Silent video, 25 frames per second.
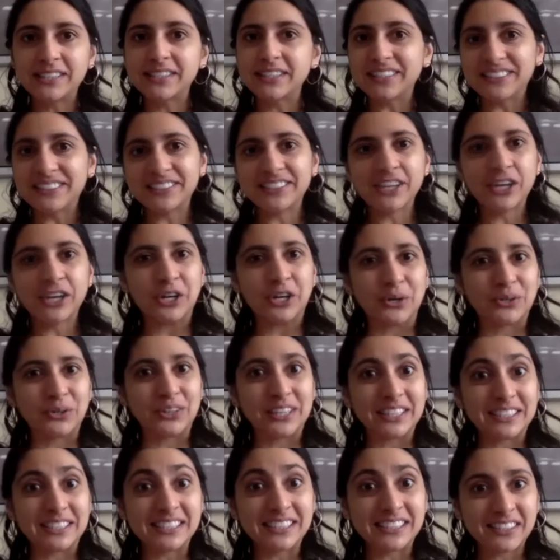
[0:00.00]
So
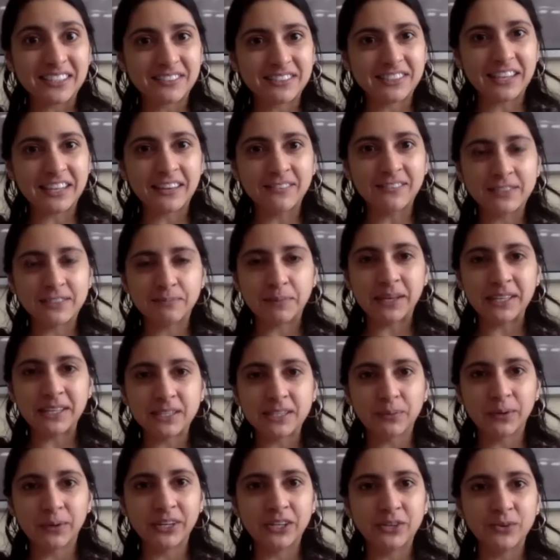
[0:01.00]
this is a safe space
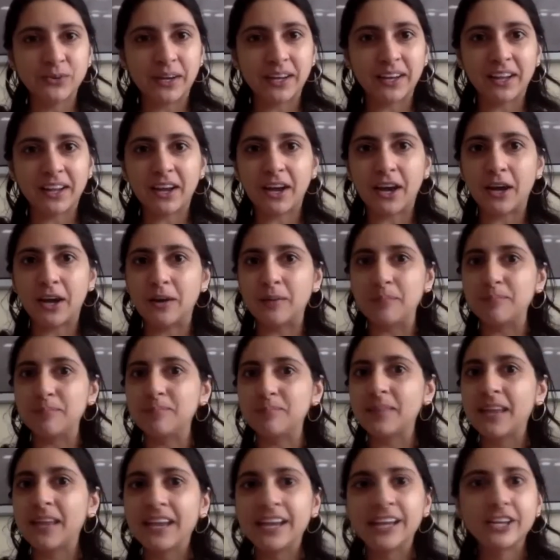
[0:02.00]
where you can come
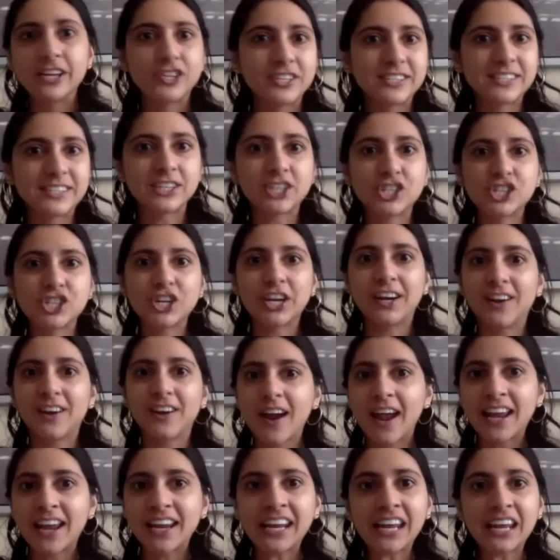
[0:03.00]
just to share
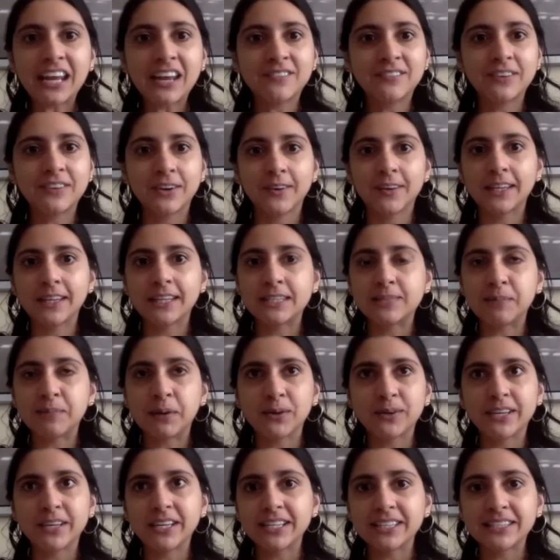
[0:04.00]
any of your
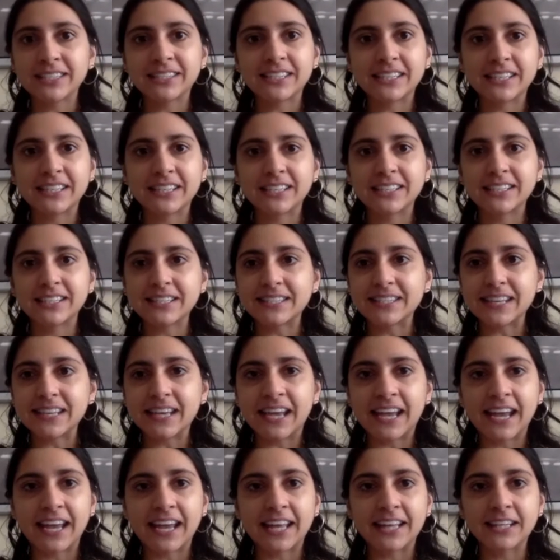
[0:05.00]
experiences
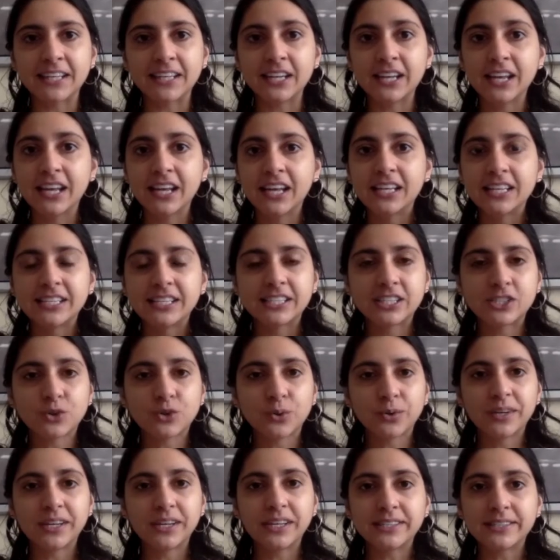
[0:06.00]
and
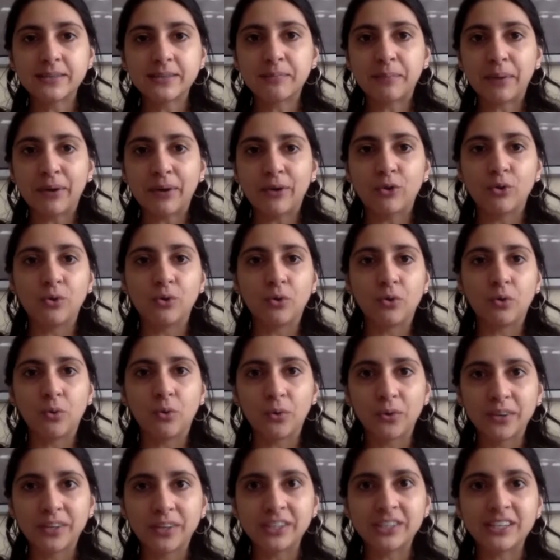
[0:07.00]
stories about
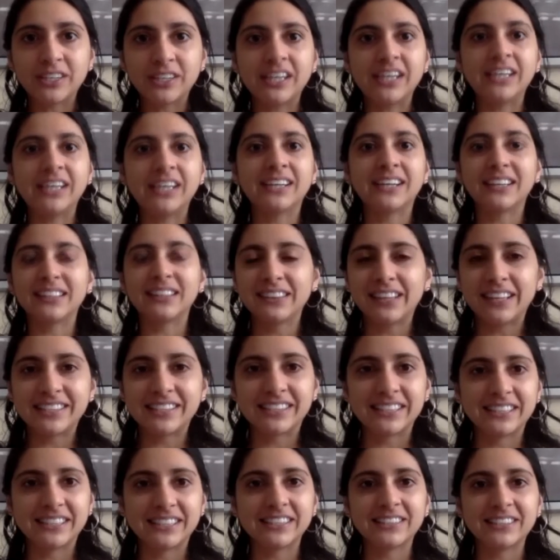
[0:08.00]
quarantine and
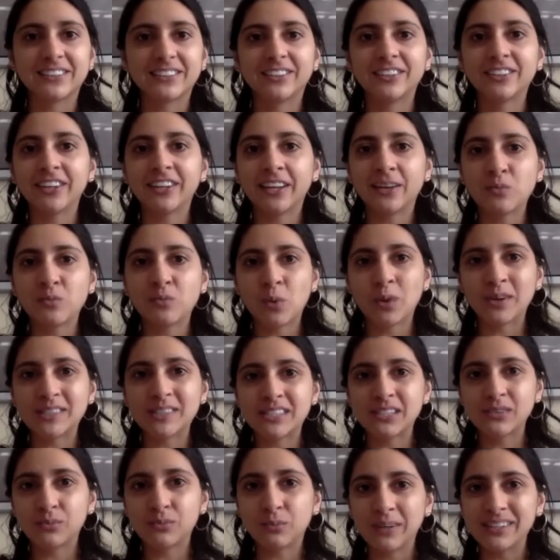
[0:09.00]
lessons learned and words
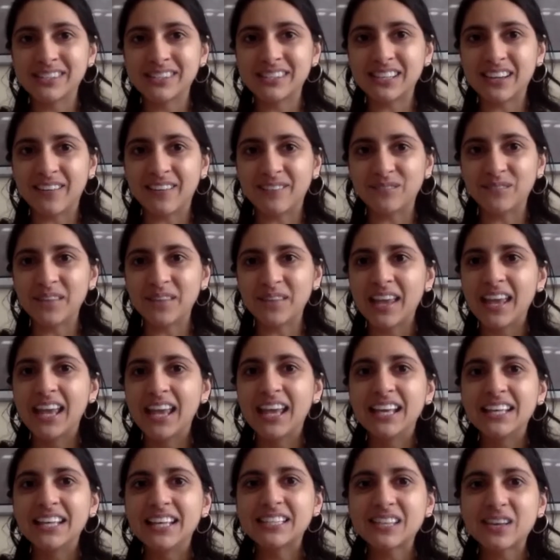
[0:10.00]
of wisdom.
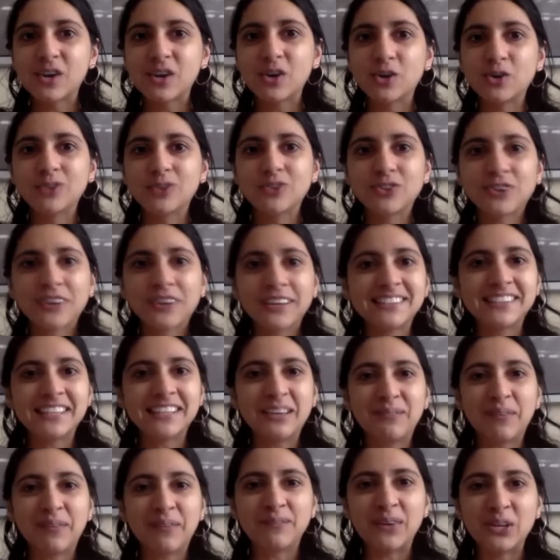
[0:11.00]
So Tracy,
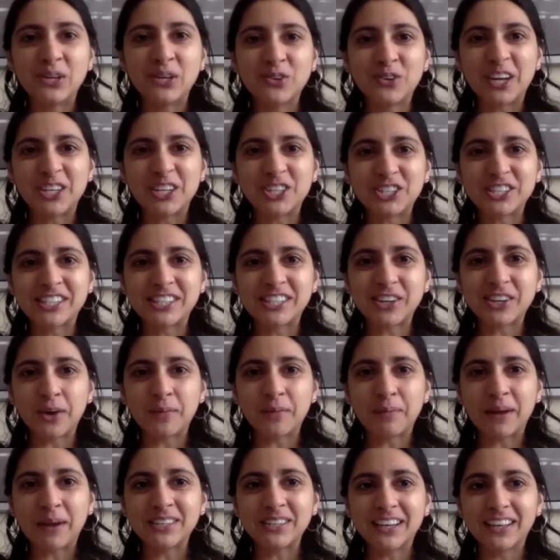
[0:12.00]
maybe you could just start
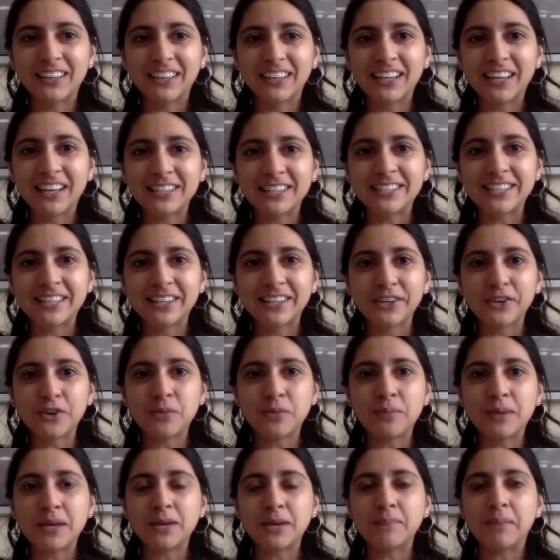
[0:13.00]
by telling us a little
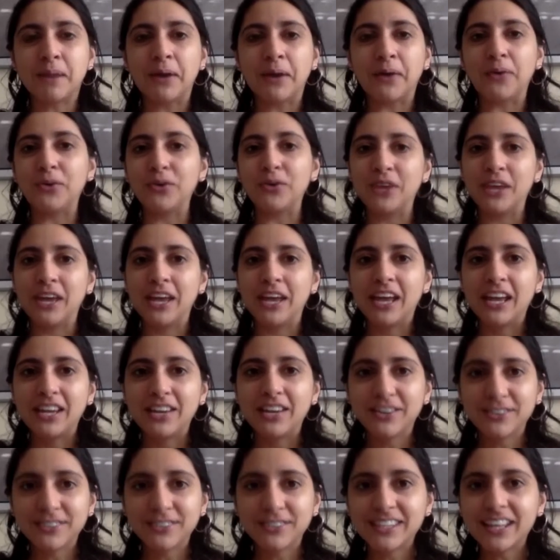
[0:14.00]
bit about
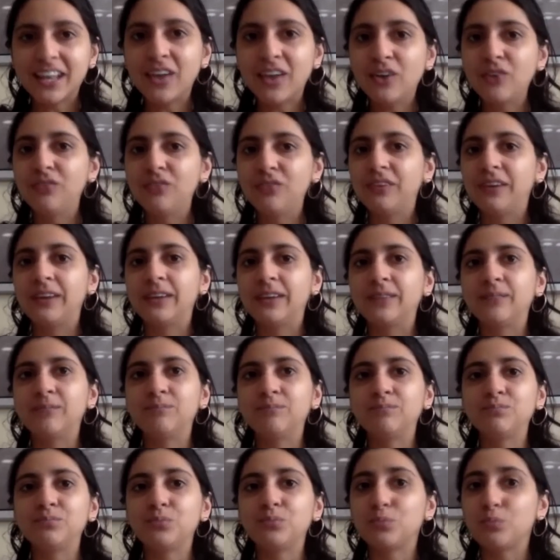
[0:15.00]
yourself
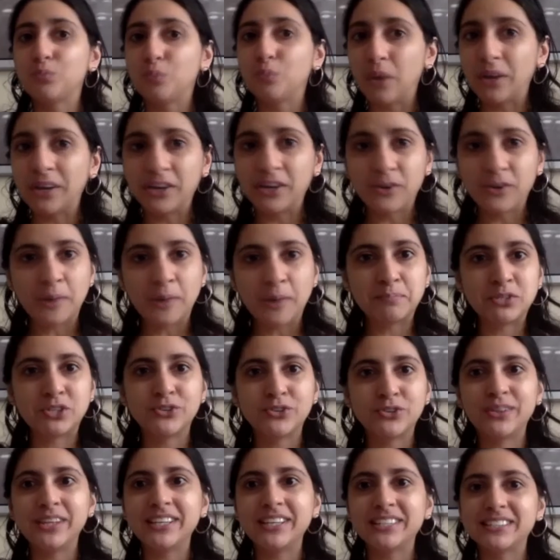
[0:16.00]
and what you're up to
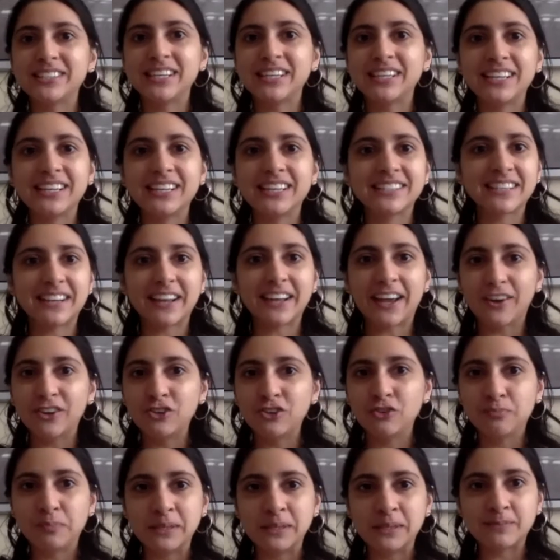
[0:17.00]
these days and how
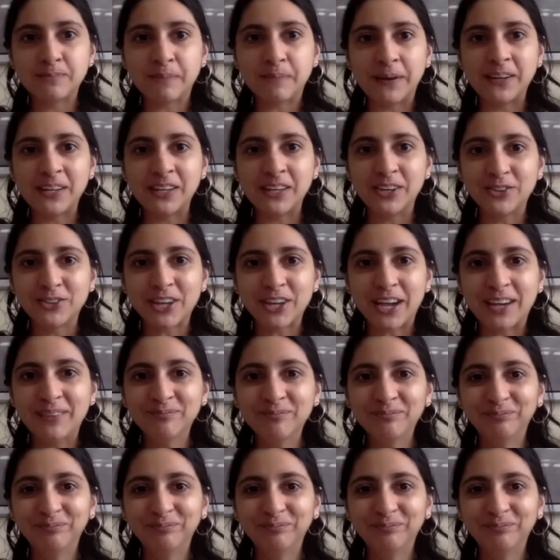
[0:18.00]
you've been spending your time.